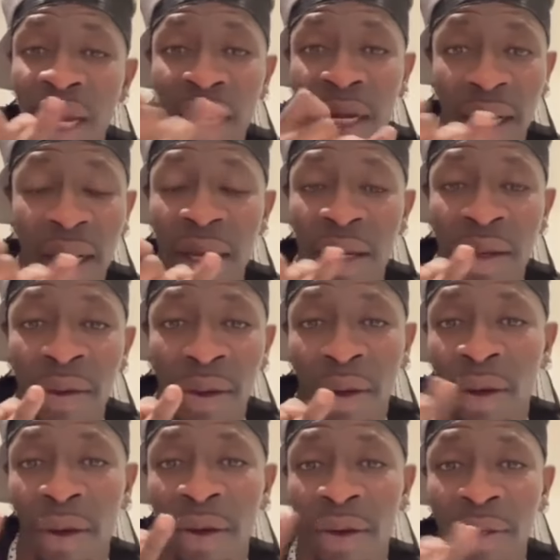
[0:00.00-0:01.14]
Just right
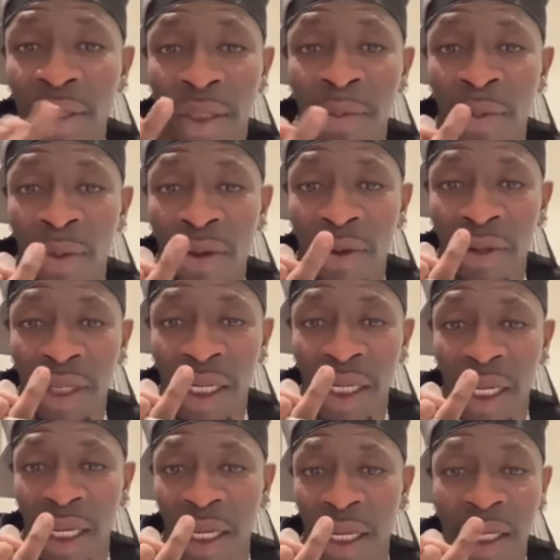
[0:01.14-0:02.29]
now. Oh,
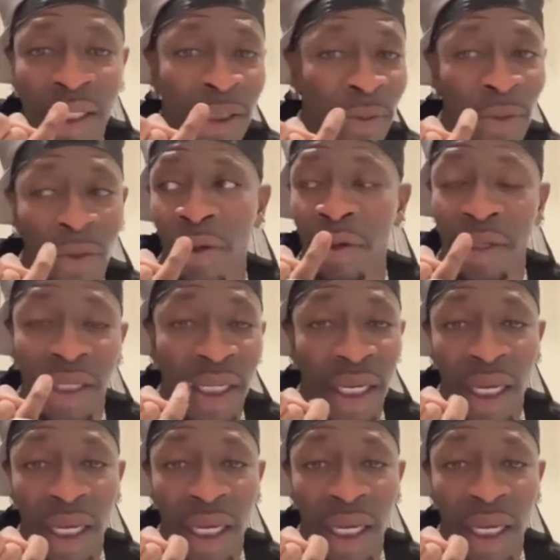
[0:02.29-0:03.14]
small day.